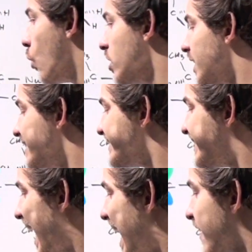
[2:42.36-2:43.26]
will
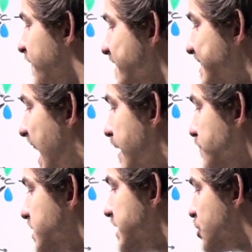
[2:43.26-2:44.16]
attack this
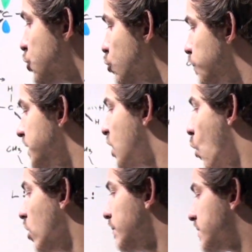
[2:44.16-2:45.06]
empty 2p
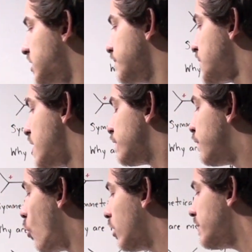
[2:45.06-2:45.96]
orbital,
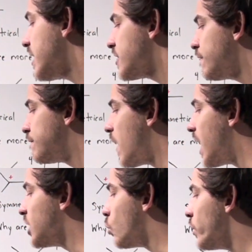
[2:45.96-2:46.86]
forming the
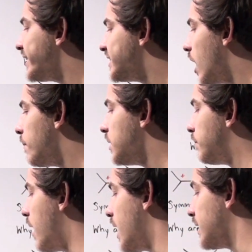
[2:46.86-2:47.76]
following
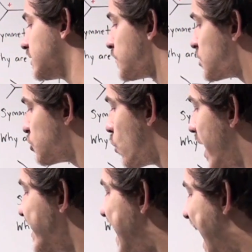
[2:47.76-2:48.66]
double bond, so
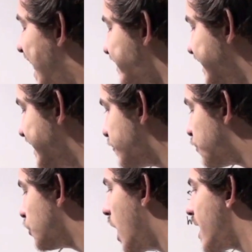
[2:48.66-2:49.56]
an
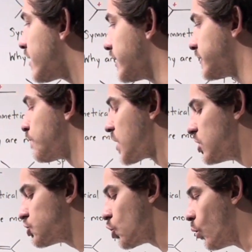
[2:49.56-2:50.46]
alkene product.
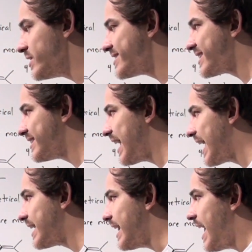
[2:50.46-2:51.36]
So once
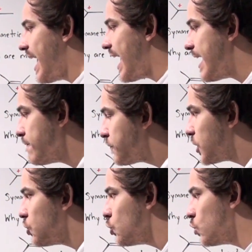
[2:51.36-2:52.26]
again, if
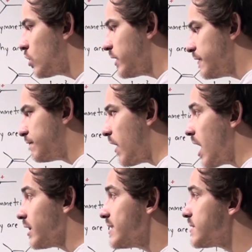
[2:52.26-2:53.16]
the
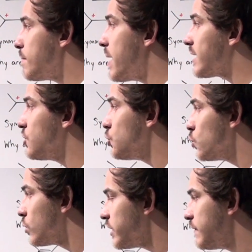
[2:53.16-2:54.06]
nucleophile is a better
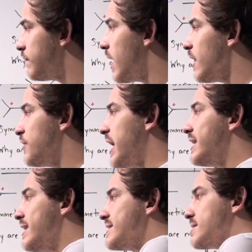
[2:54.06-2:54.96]
nucleophile
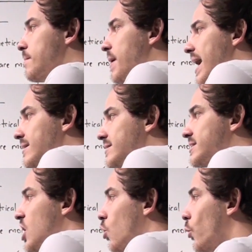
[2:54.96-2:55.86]
than it is a
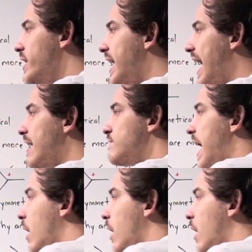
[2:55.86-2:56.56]
base, we have